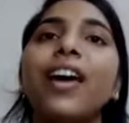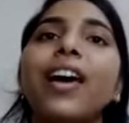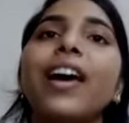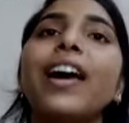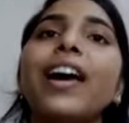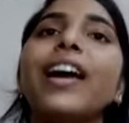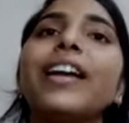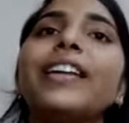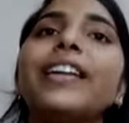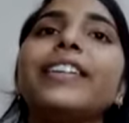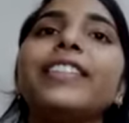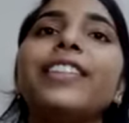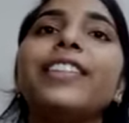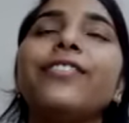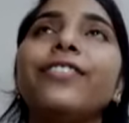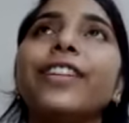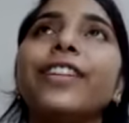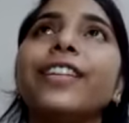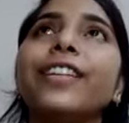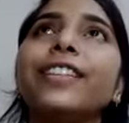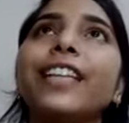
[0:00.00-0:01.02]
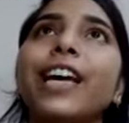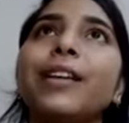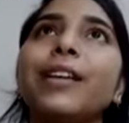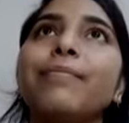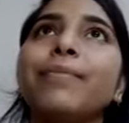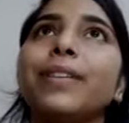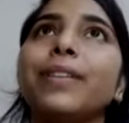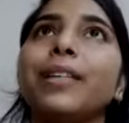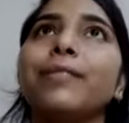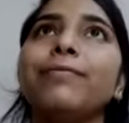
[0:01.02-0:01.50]
and different type
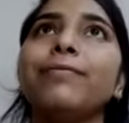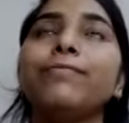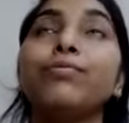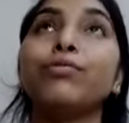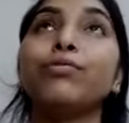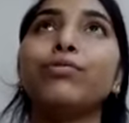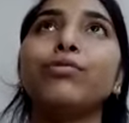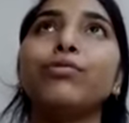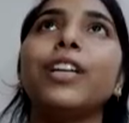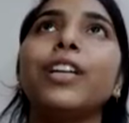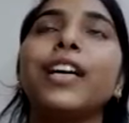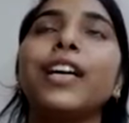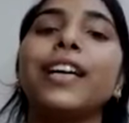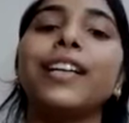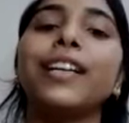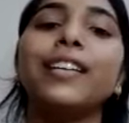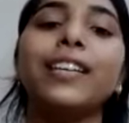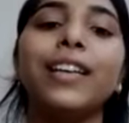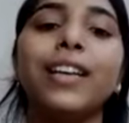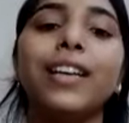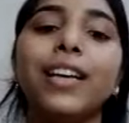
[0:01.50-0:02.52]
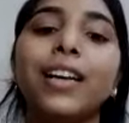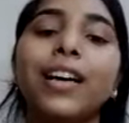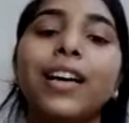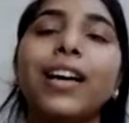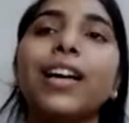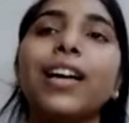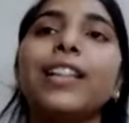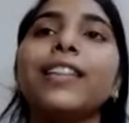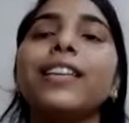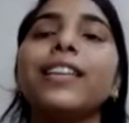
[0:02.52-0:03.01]
of food and
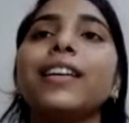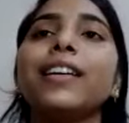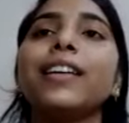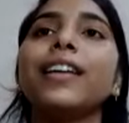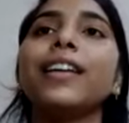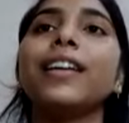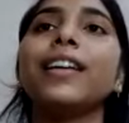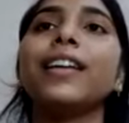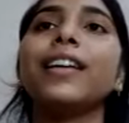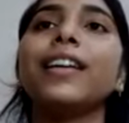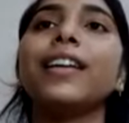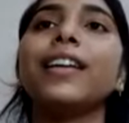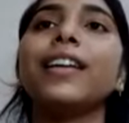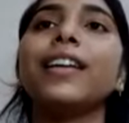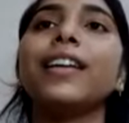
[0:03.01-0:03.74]
all things.